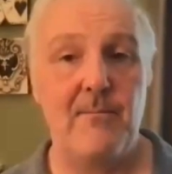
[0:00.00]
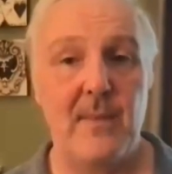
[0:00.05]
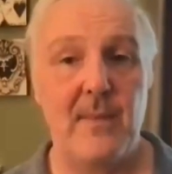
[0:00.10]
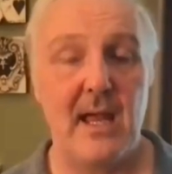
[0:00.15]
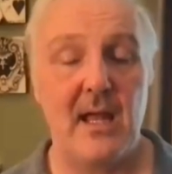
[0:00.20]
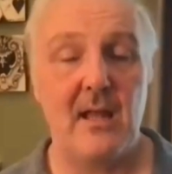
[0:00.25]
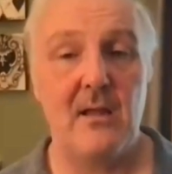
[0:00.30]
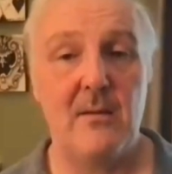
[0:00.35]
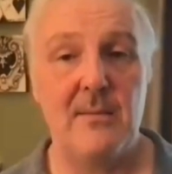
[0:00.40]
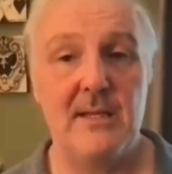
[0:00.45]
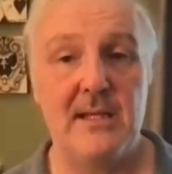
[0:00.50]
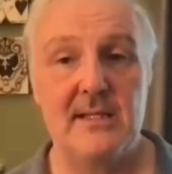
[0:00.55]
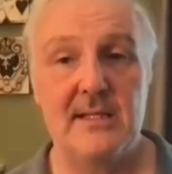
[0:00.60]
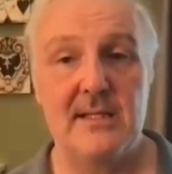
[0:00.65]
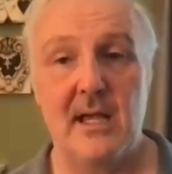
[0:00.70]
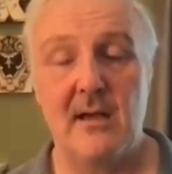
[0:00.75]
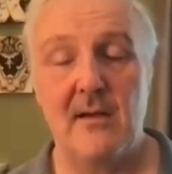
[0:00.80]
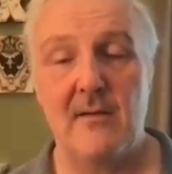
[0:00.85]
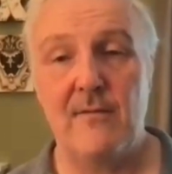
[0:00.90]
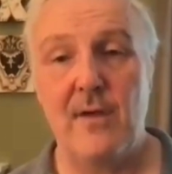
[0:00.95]
elements
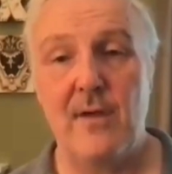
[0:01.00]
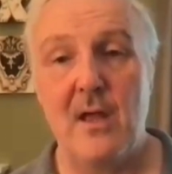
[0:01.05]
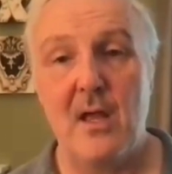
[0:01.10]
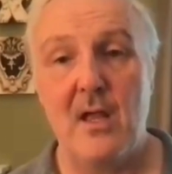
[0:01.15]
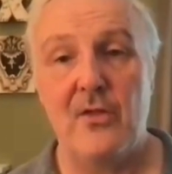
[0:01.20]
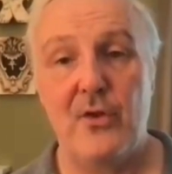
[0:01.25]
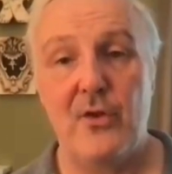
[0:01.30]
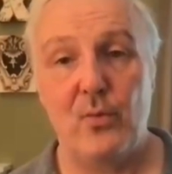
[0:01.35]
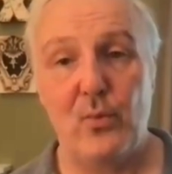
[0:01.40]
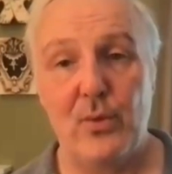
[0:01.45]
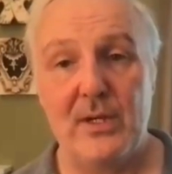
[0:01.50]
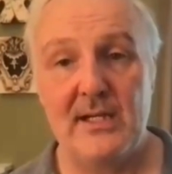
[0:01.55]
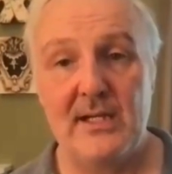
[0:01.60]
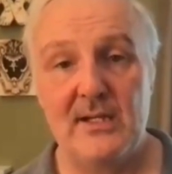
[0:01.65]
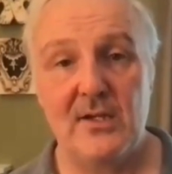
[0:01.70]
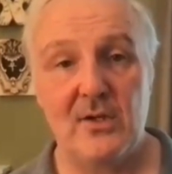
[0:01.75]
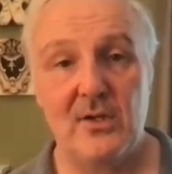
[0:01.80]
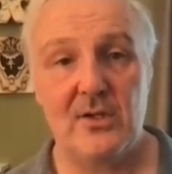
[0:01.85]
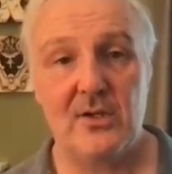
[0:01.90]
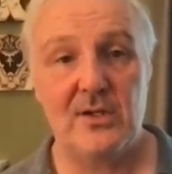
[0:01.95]
of the
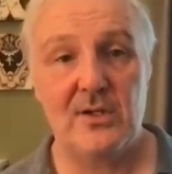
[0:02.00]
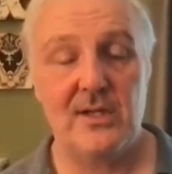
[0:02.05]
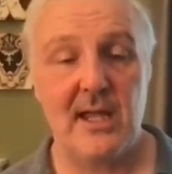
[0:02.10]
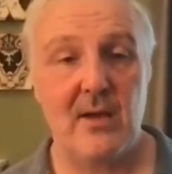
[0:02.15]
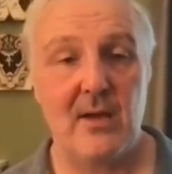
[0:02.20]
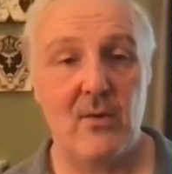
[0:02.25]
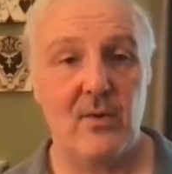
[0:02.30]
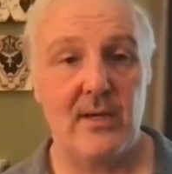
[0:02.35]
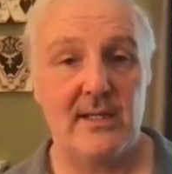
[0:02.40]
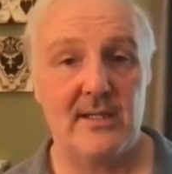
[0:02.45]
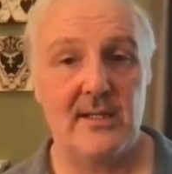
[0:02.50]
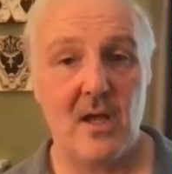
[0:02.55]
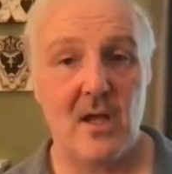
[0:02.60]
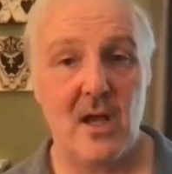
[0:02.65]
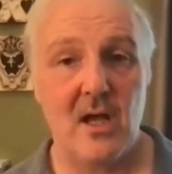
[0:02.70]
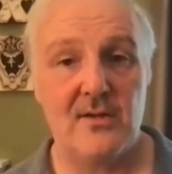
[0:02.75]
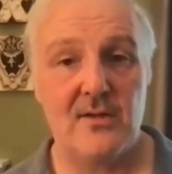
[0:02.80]
research that we saw.